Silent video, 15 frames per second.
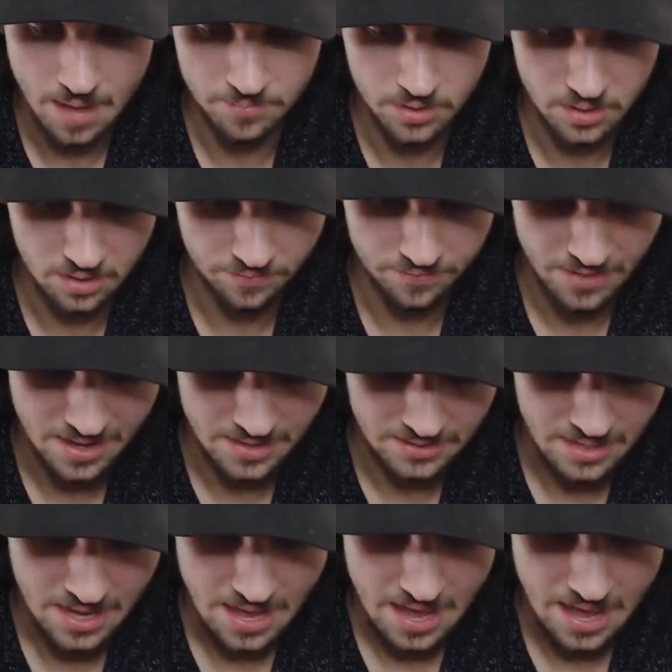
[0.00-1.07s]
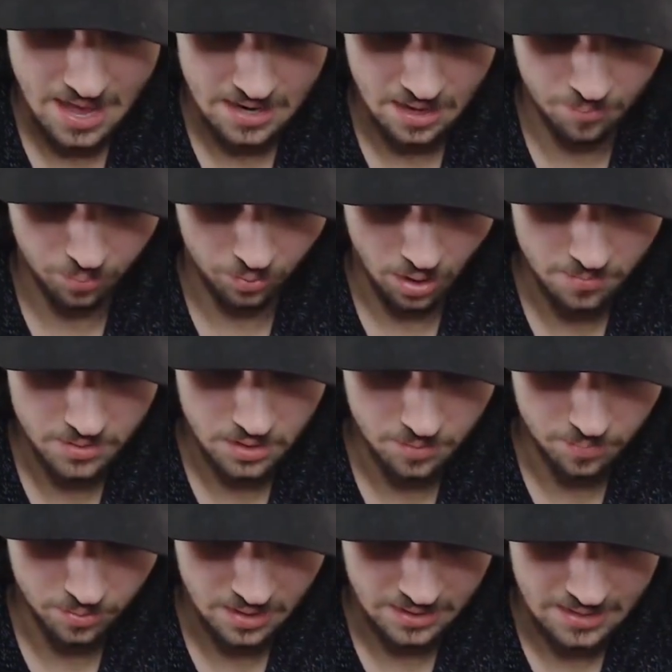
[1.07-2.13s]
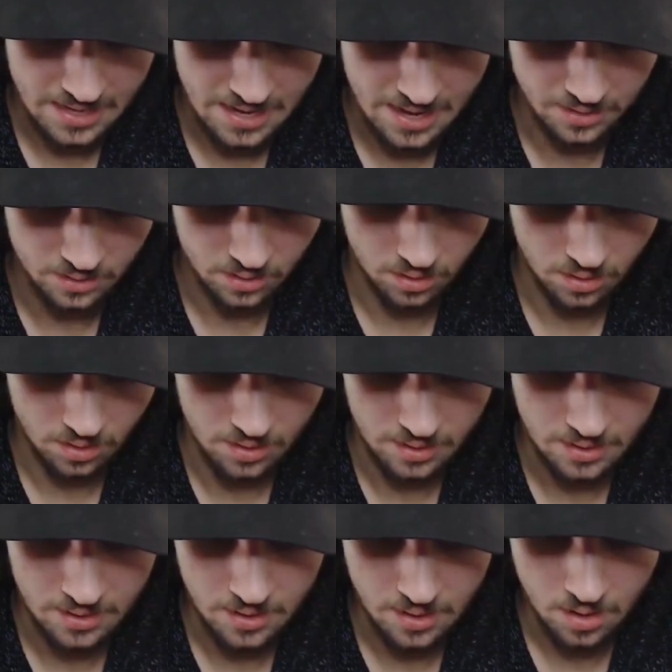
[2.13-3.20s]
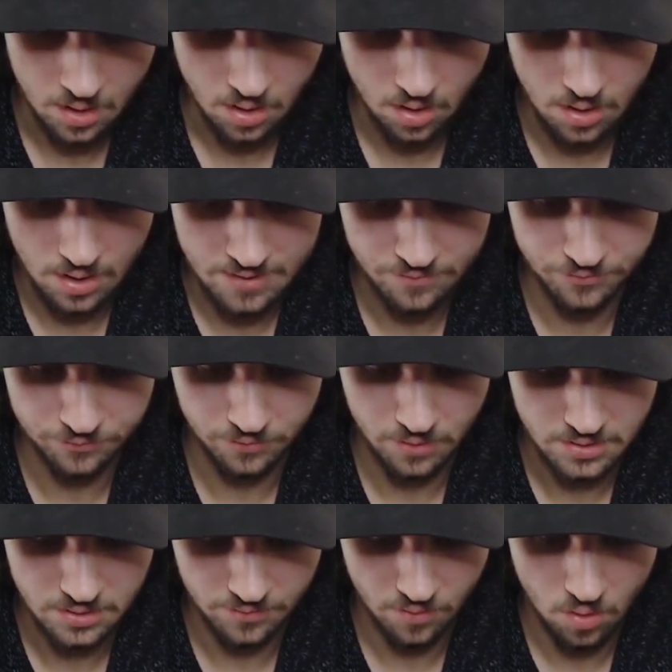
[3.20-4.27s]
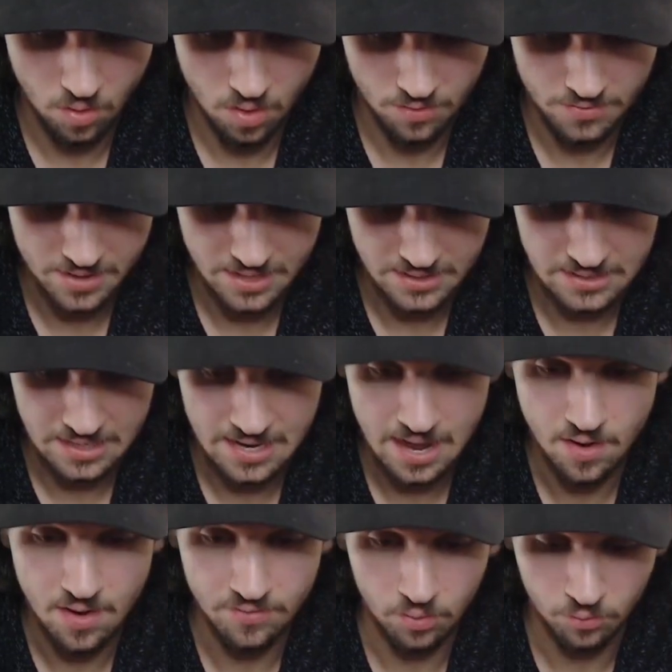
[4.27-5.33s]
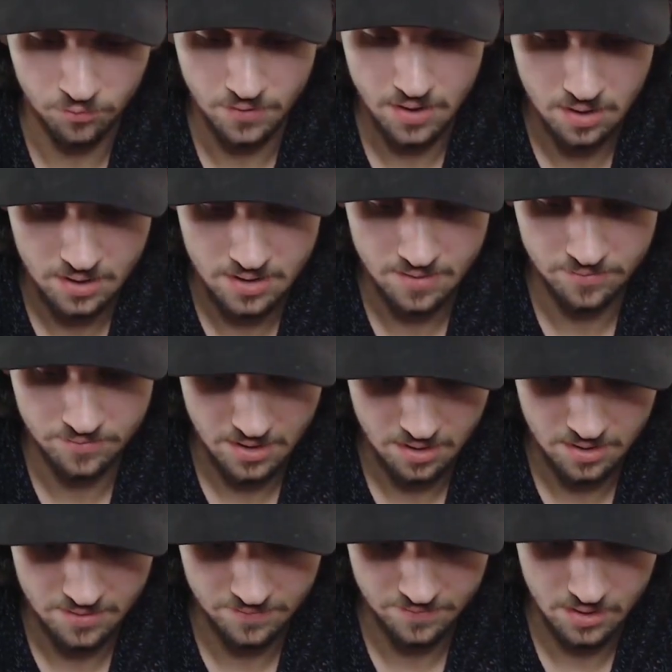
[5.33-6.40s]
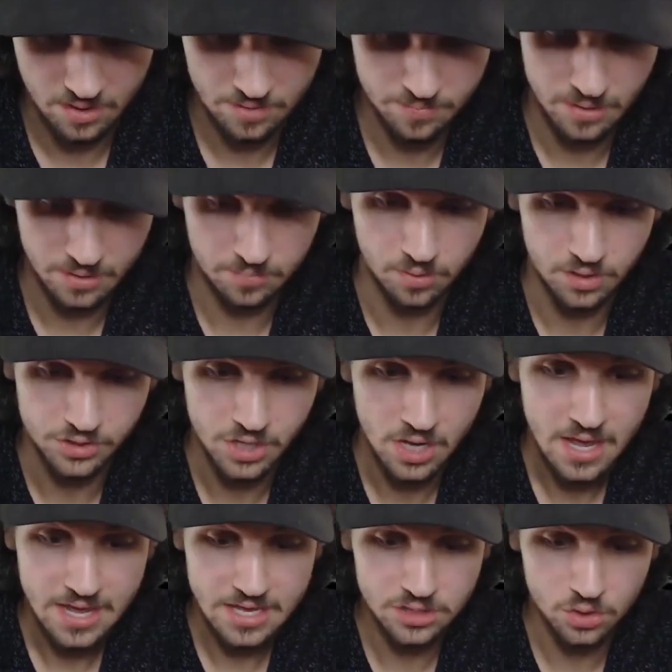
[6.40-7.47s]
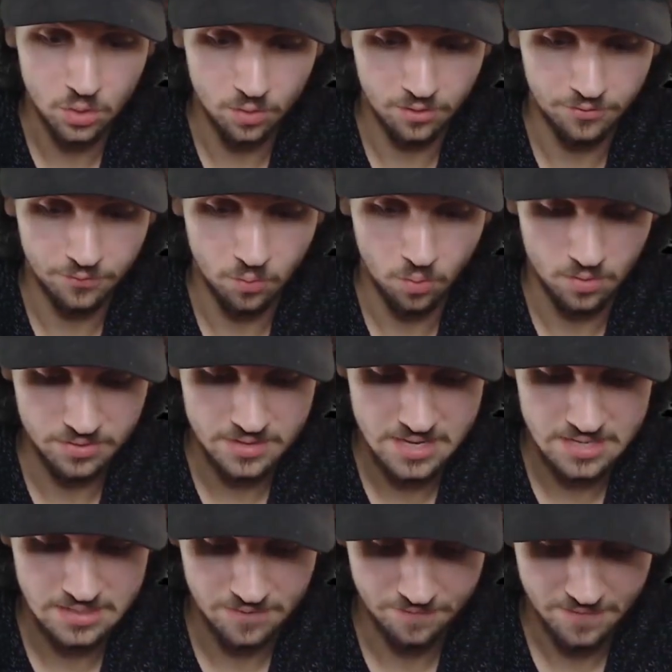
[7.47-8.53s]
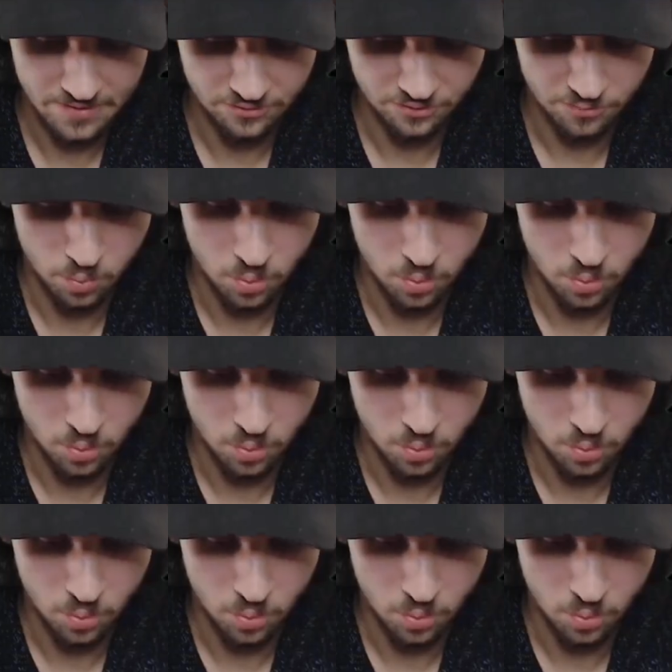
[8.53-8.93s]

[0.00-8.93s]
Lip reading: I'm going to defend, and I'm probably going to put a Canon Cart in front of all this. And now I have a very, very, very big push. He's going for the defensive